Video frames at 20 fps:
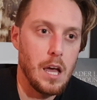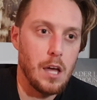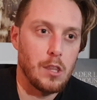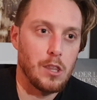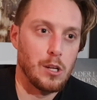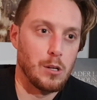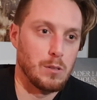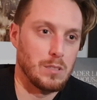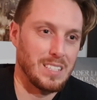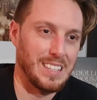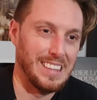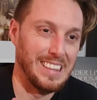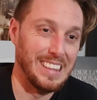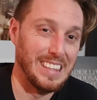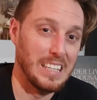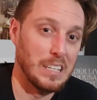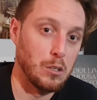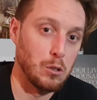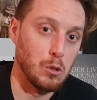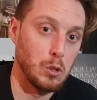There's
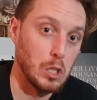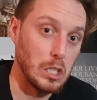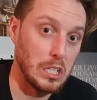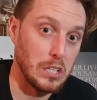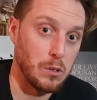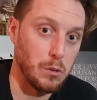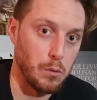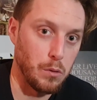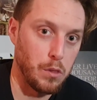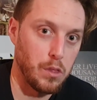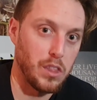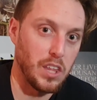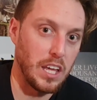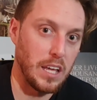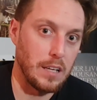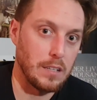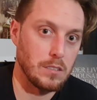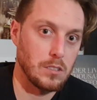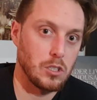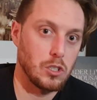little
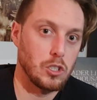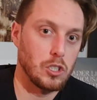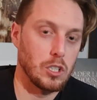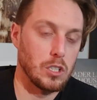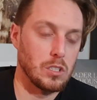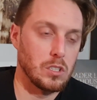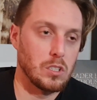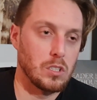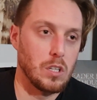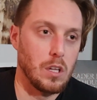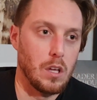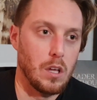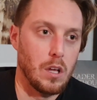things, just